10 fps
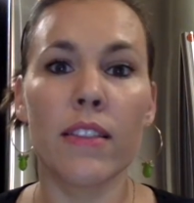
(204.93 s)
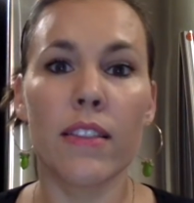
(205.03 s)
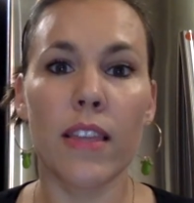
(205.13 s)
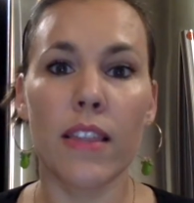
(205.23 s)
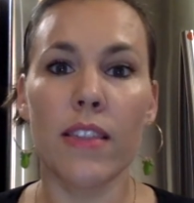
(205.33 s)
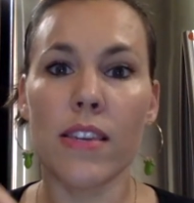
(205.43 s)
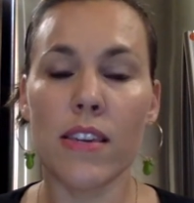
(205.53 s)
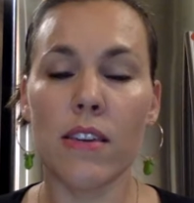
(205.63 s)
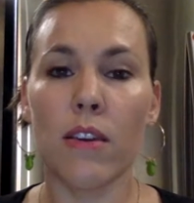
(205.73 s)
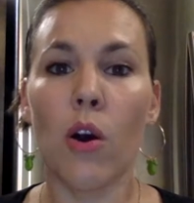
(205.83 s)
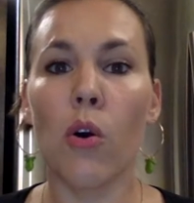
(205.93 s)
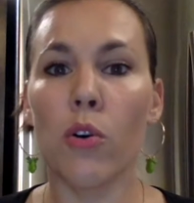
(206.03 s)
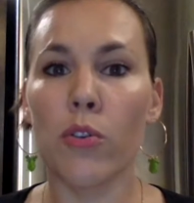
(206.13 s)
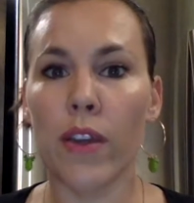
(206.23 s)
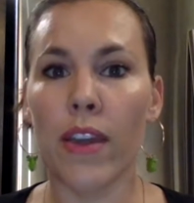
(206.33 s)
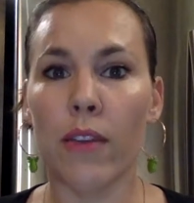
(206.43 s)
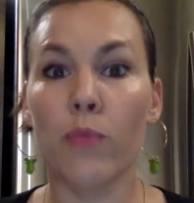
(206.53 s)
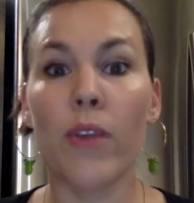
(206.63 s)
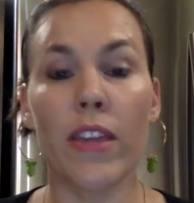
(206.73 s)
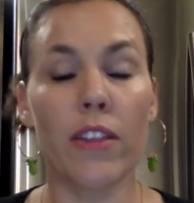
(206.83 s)
than the whole grain
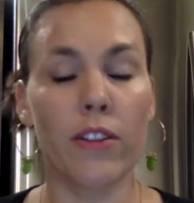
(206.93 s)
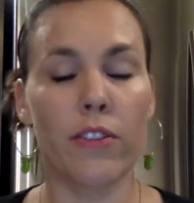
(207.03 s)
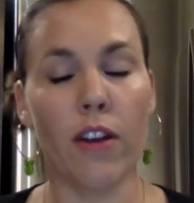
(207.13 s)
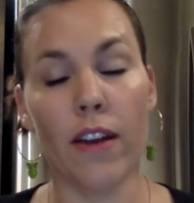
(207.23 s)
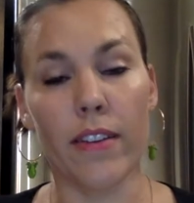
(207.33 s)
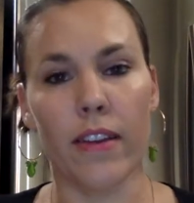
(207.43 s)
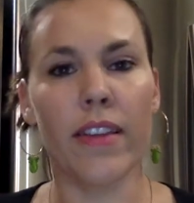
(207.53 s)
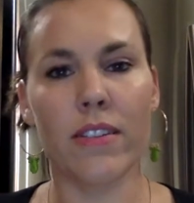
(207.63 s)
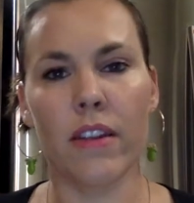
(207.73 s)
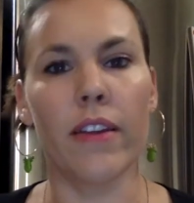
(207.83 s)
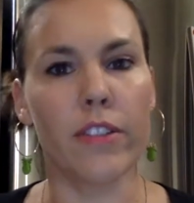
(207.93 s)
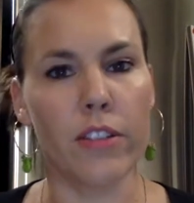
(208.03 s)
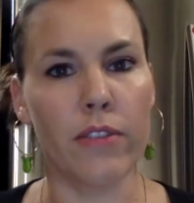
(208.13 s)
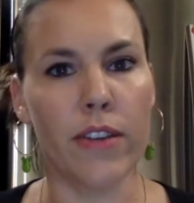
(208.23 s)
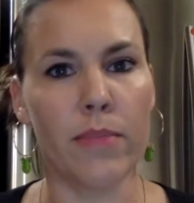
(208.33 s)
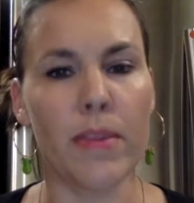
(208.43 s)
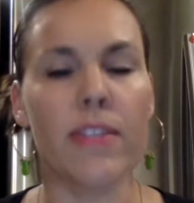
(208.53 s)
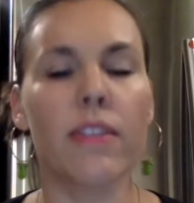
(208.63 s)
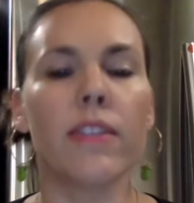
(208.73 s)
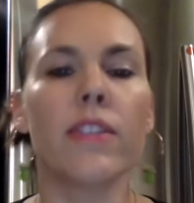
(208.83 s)
regular, not instant rice
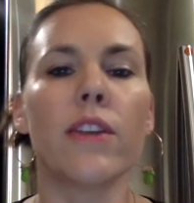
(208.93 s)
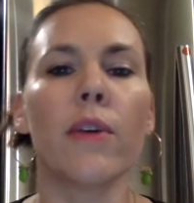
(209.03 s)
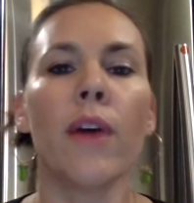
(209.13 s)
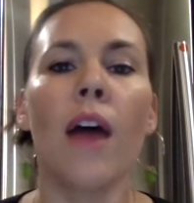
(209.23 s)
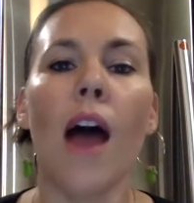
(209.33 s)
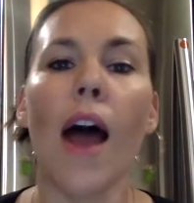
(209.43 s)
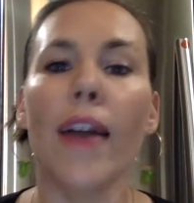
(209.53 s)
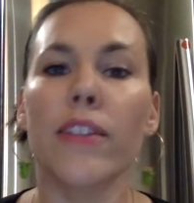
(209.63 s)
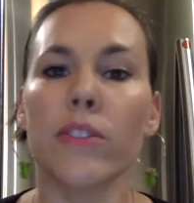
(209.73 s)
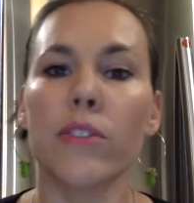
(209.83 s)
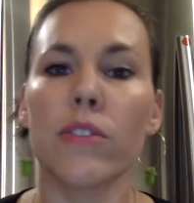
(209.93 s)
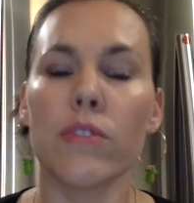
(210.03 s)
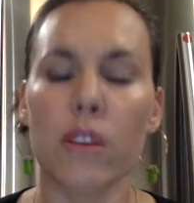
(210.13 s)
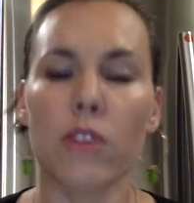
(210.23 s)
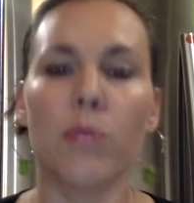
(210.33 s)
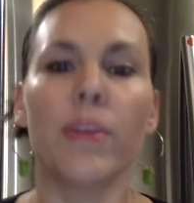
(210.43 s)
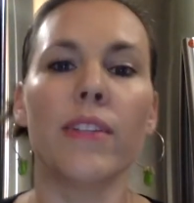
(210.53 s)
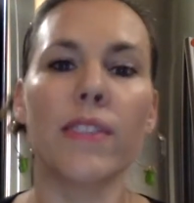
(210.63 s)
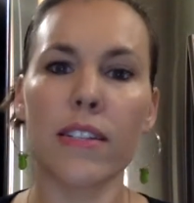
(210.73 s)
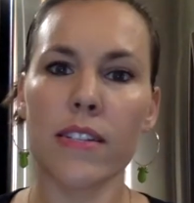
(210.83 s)
basically. So I do use Uncle
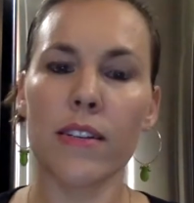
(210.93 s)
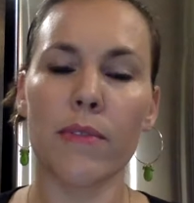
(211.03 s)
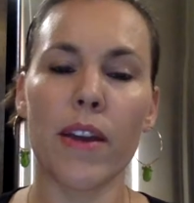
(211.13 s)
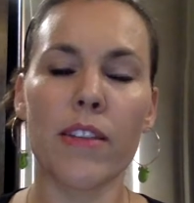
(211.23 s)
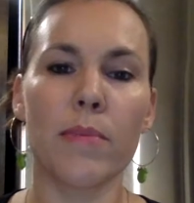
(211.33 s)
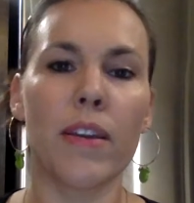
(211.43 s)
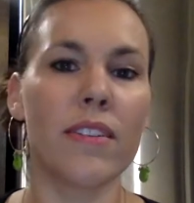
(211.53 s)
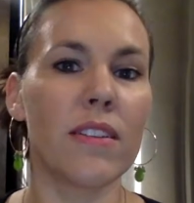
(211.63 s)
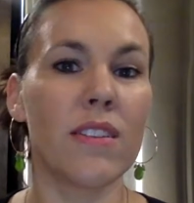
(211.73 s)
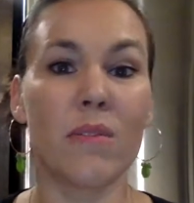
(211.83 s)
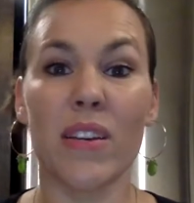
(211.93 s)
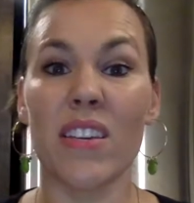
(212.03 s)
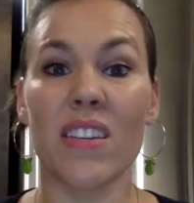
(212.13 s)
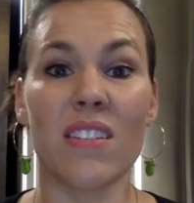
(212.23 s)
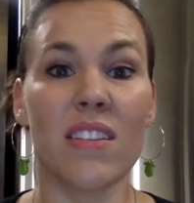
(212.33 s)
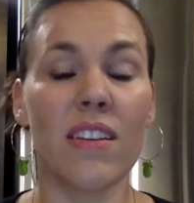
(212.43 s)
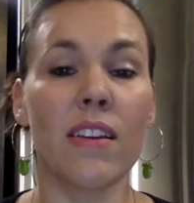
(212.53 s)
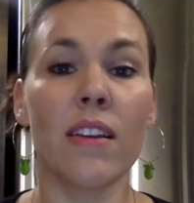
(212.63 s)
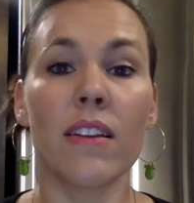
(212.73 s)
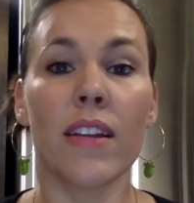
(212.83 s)
Ben's instant rice because it's quick,
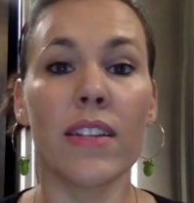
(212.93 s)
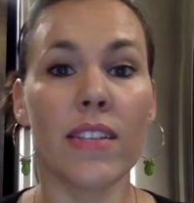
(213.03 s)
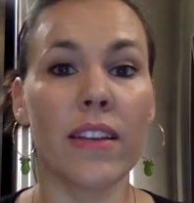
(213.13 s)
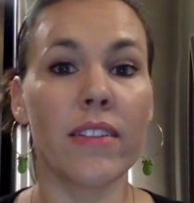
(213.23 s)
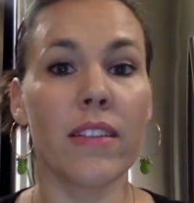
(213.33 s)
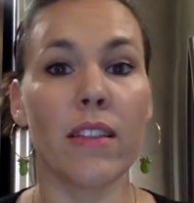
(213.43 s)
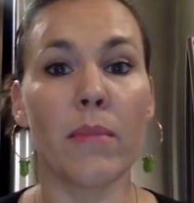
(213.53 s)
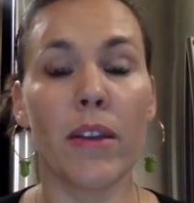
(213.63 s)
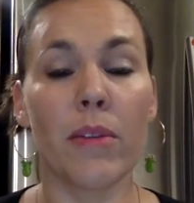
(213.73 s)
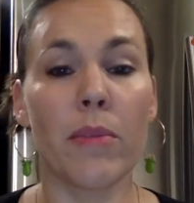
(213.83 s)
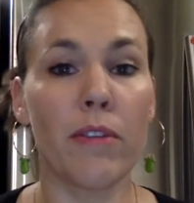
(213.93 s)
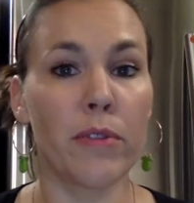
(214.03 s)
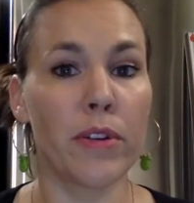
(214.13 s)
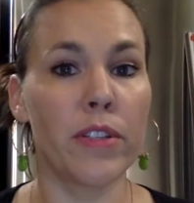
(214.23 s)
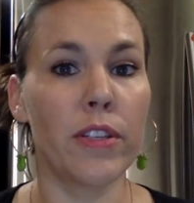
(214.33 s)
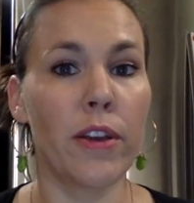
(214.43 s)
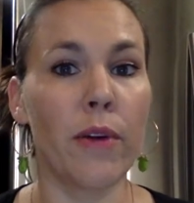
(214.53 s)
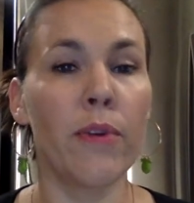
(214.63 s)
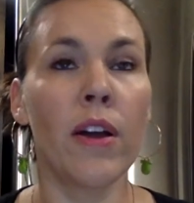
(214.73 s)
easy, 90 seconds in the microwave, we're good to go.